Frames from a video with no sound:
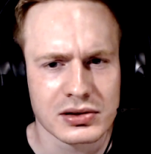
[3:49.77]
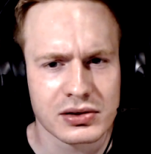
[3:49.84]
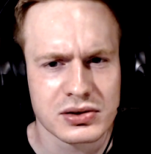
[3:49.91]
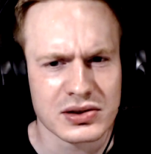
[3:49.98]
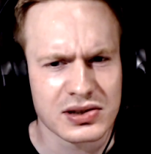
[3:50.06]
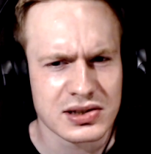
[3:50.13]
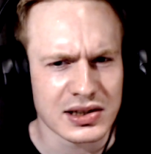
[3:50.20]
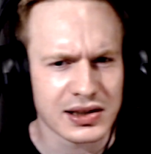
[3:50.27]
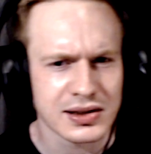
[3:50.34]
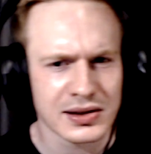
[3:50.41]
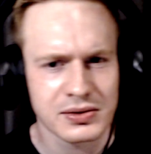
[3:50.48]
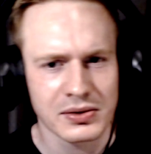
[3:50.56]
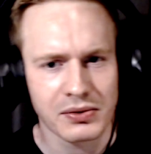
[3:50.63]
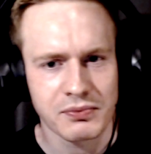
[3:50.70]
considered
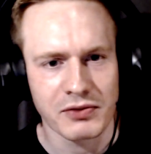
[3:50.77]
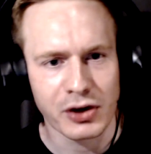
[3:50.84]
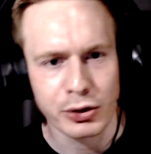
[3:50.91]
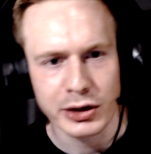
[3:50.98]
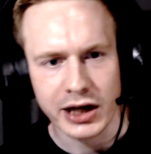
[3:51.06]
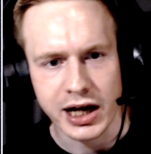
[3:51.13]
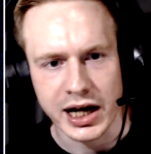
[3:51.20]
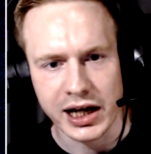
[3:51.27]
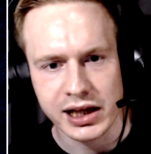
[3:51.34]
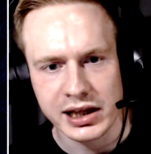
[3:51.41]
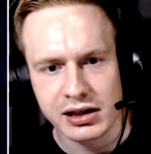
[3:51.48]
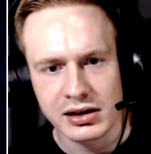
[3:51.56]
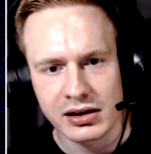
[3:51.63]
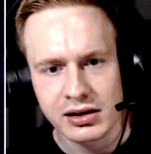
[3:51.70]
very
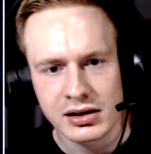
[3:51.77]
highly,